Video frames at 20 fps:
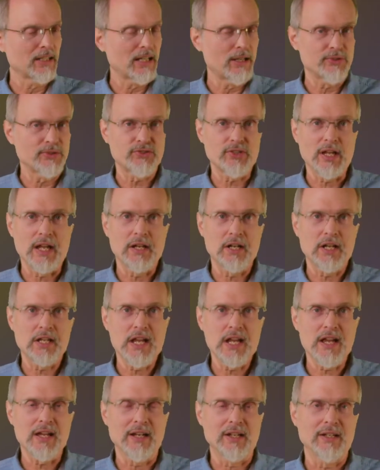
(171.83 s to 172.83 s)
I'll say it
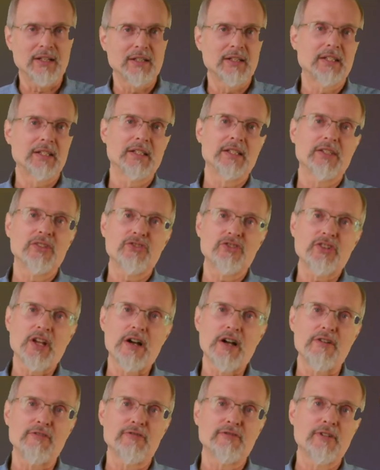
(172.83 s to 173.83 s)
again
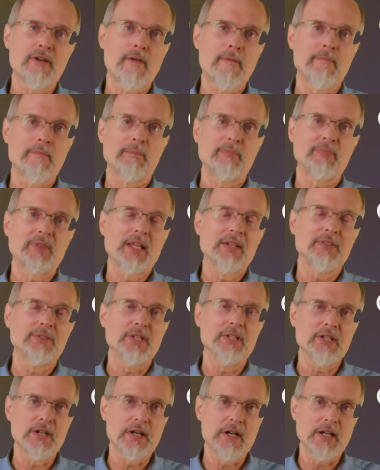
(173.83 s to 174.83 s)
self
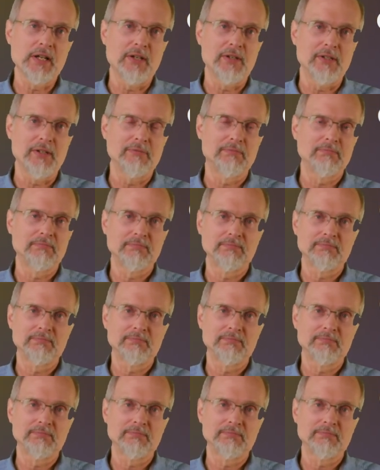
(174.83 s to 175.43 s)
denial.